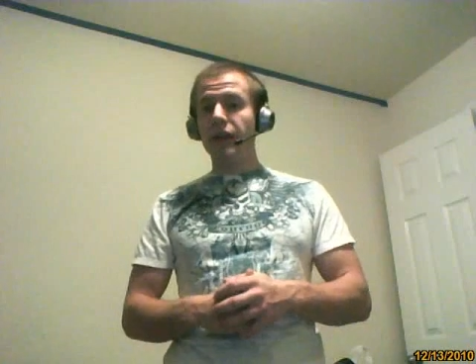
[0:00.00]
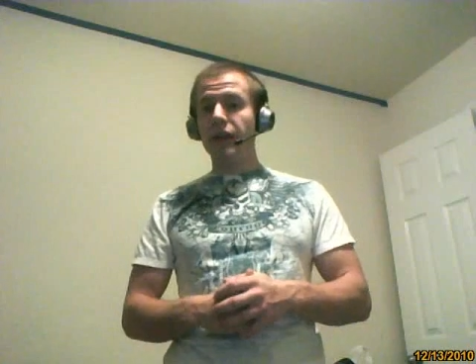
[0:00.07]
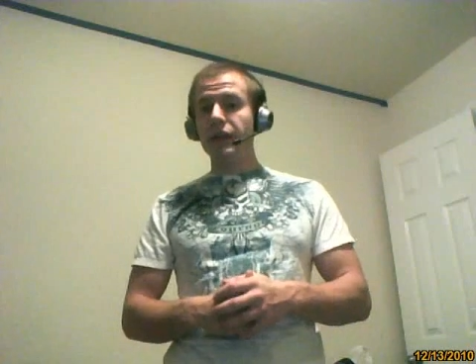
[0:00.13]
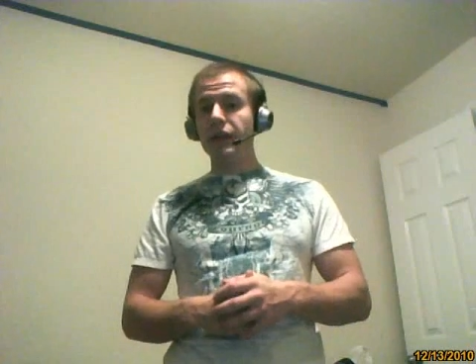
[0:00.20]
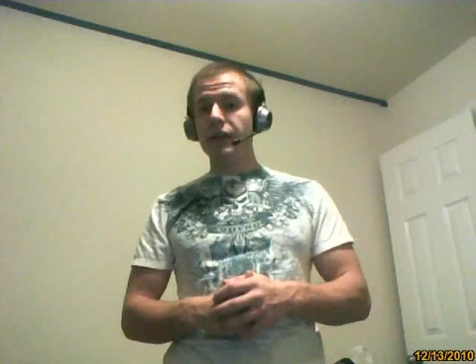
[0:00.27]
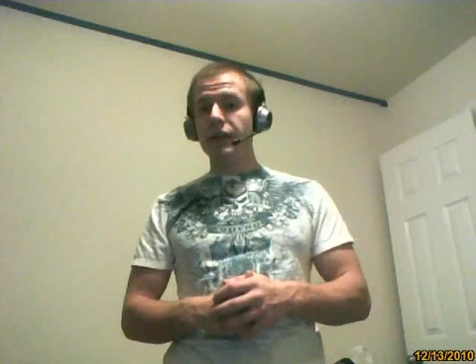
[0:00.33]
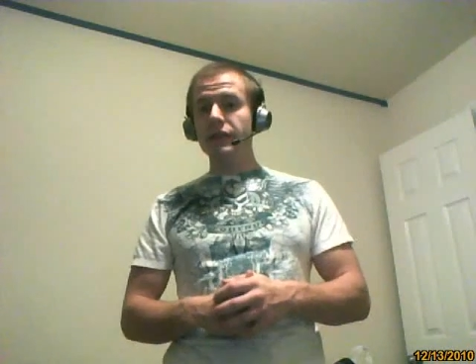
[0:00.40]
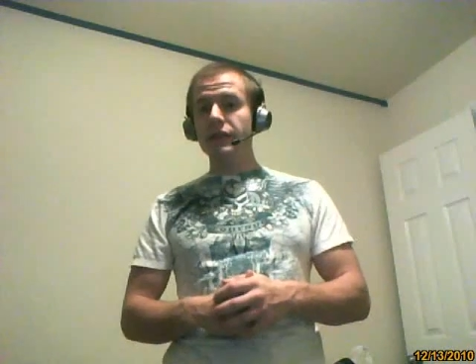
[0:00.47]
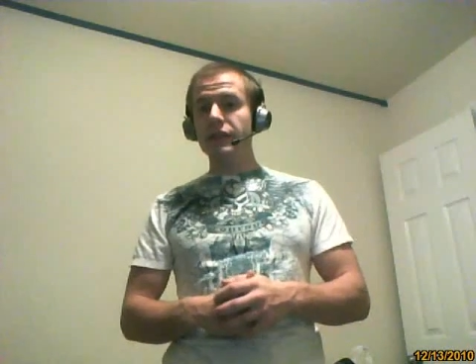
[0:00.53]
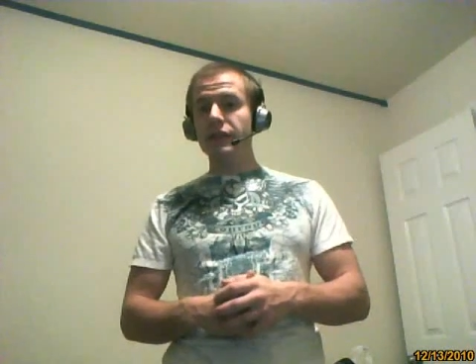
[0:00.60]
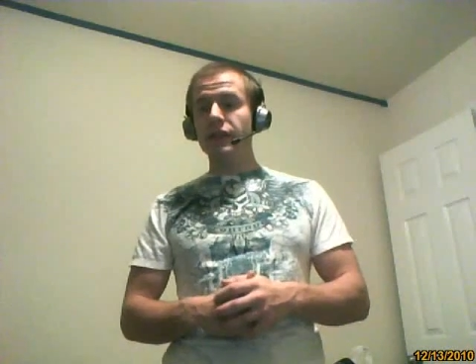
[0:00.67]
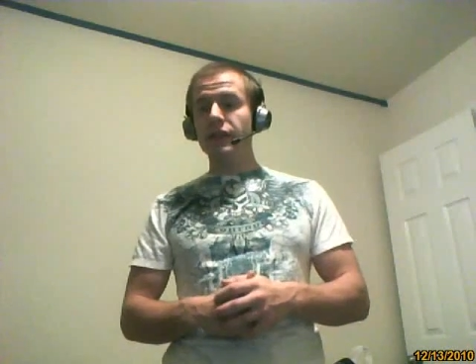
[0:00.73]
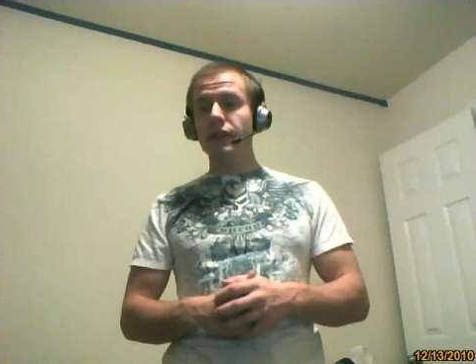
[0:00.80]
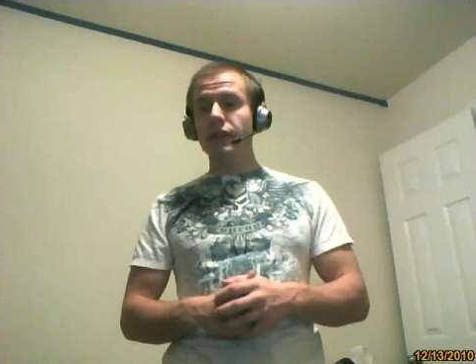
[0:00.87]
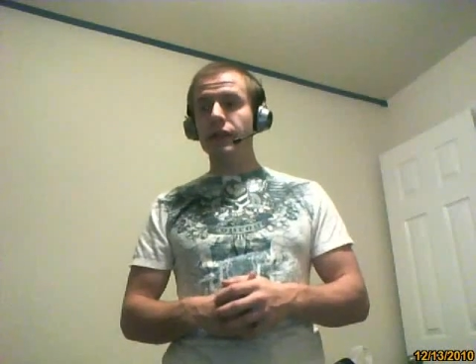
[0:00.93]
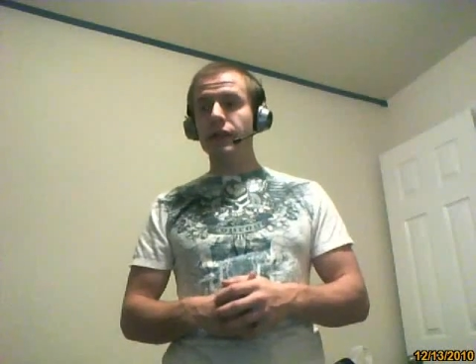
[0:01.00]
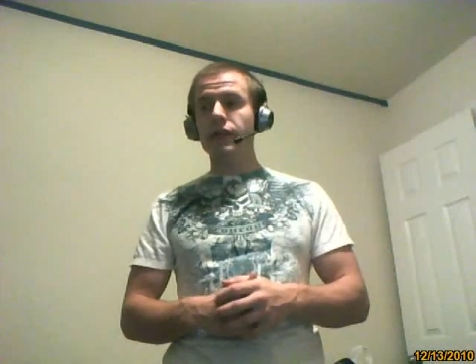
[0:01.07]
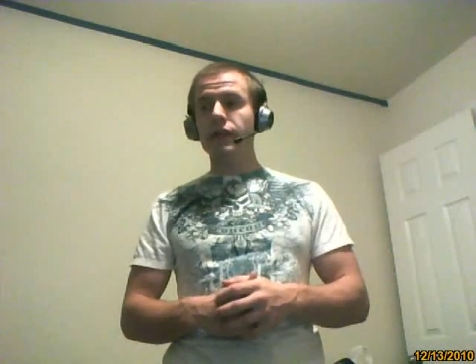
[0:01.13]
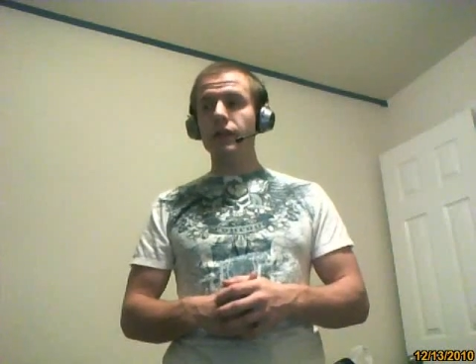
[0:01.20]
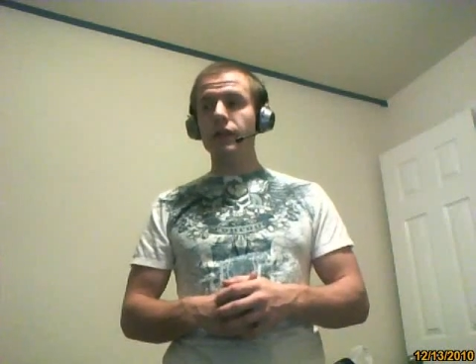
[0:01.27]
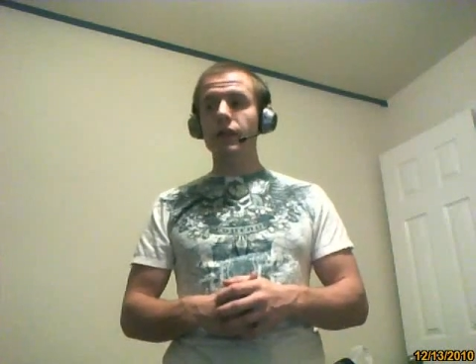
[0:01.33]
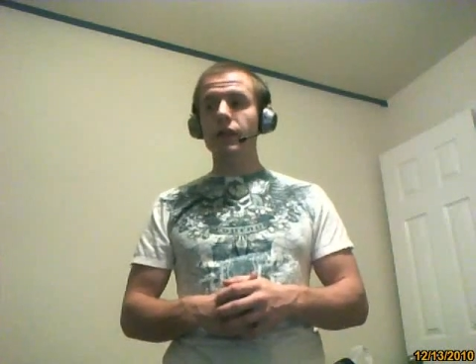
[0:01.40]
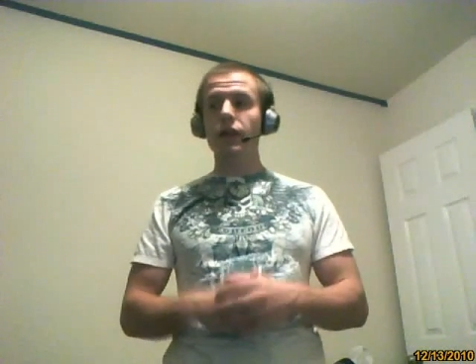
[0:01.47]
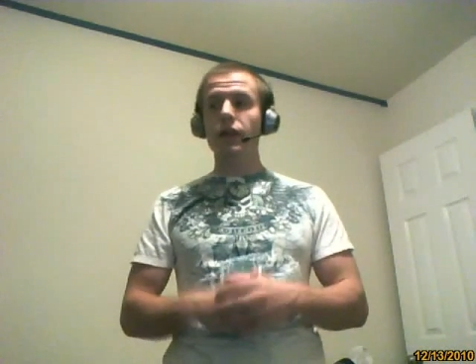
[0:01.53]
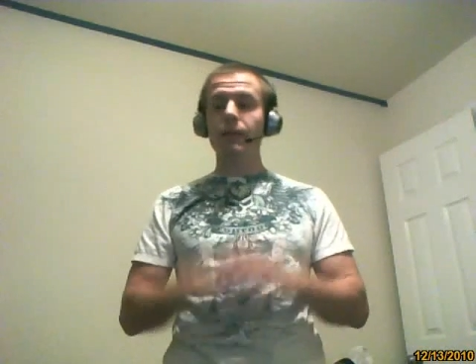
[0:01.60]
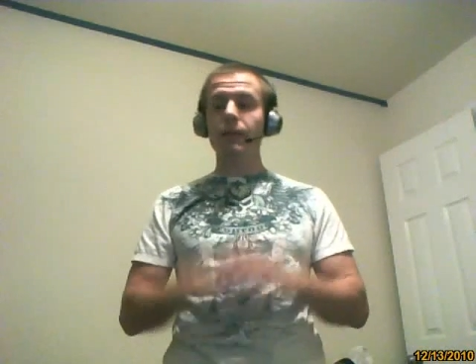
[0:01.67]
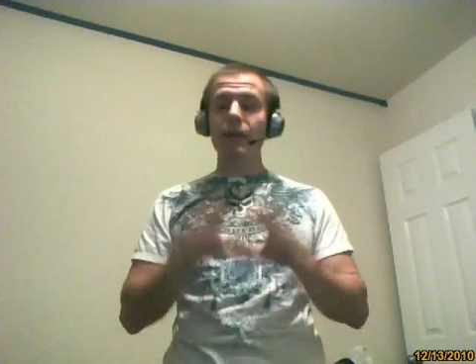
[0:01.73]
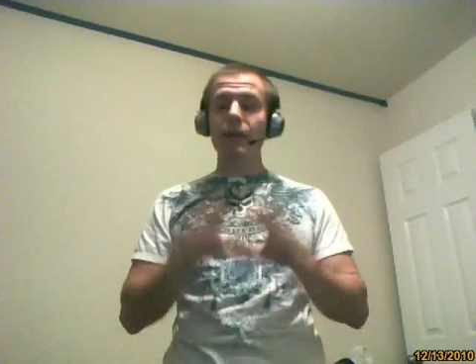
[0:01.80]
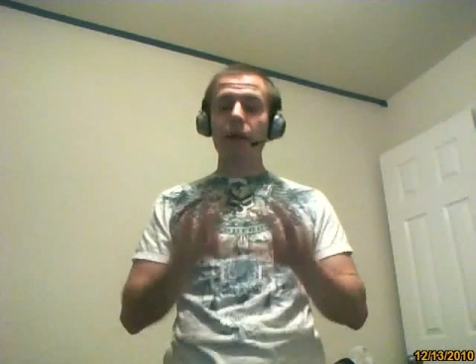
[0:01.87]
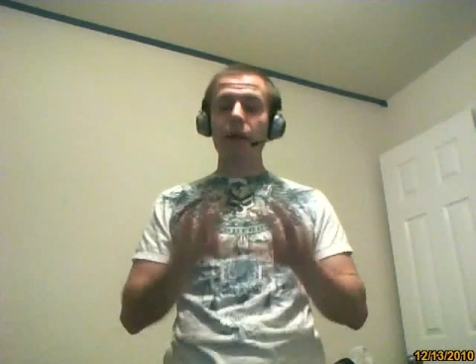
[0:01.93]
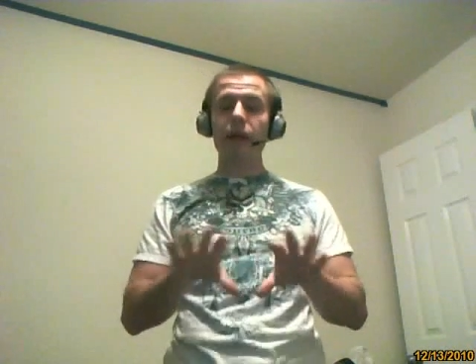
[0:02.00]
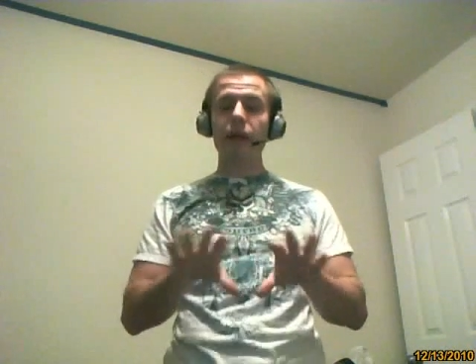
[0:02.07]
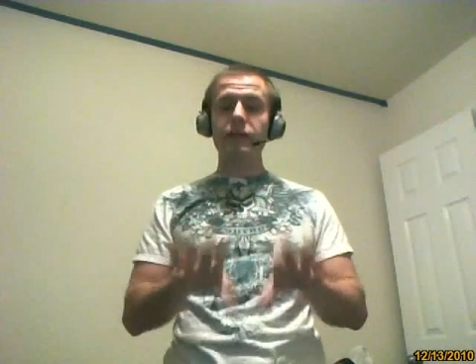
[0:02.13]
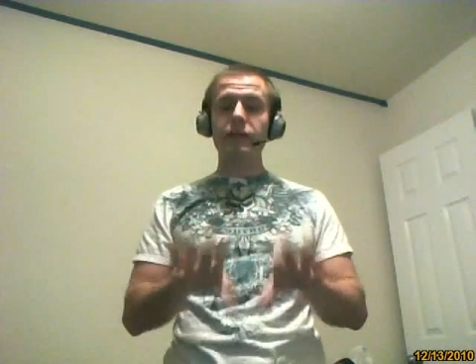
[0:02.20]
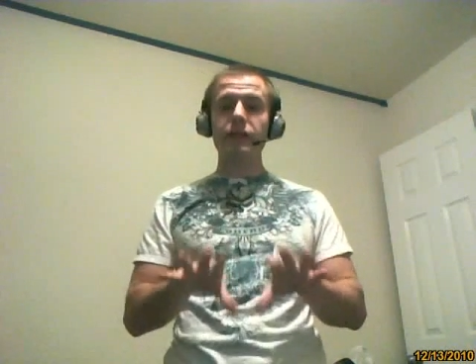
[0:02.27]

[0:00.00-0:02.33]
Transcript: Is here on my last